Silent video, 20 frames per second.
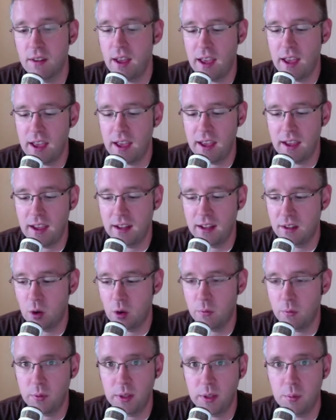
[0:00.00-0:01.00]
and
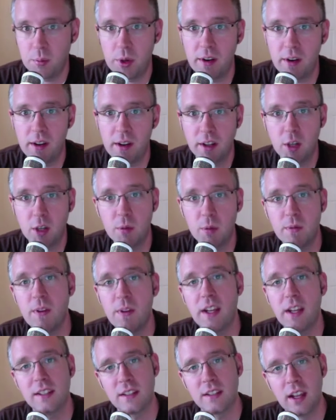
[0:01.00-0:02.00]
hopefully put a human
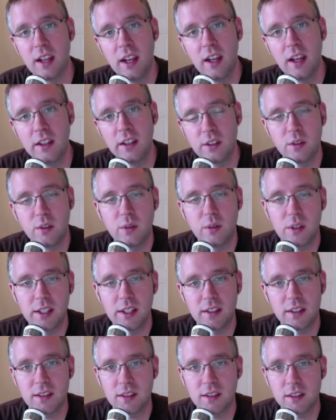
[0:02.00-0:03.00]
face to
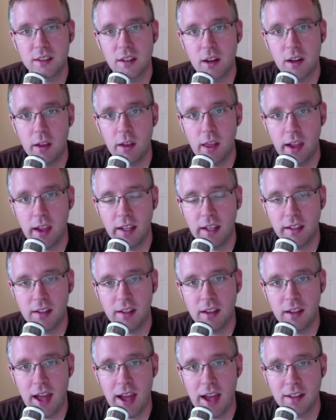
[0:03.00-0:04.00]
this online
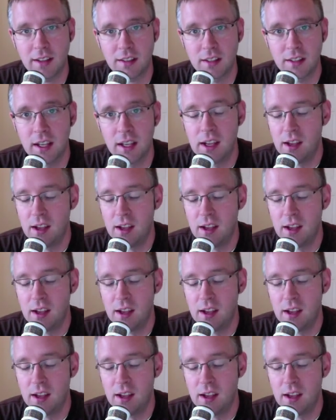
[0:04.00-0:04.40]
class.